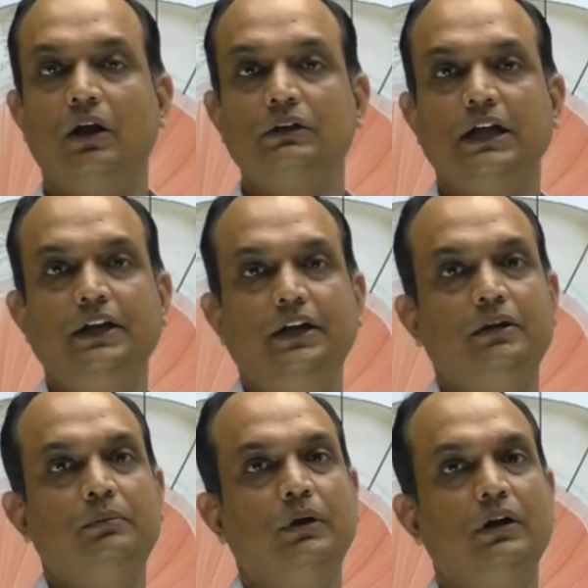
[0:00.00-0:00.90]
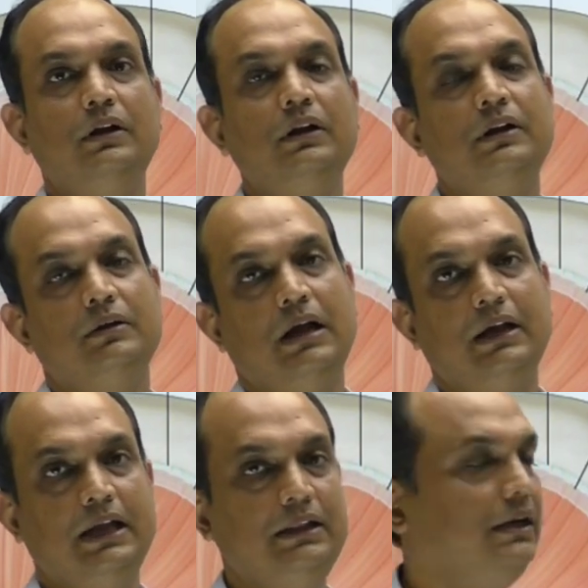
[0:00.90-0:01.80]
along the anterior border
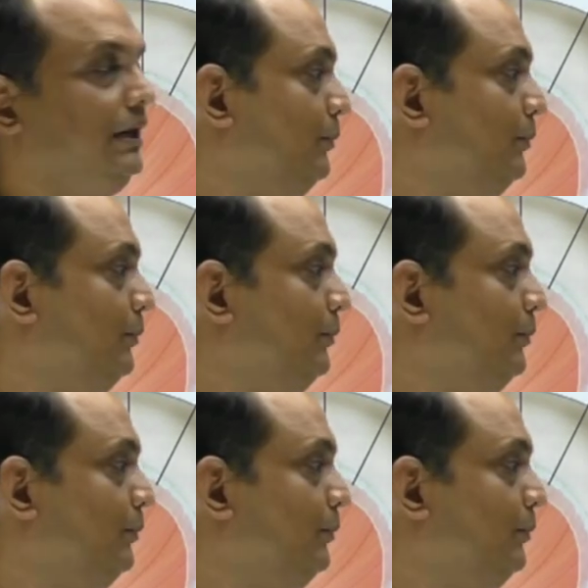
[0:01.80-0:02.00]
again the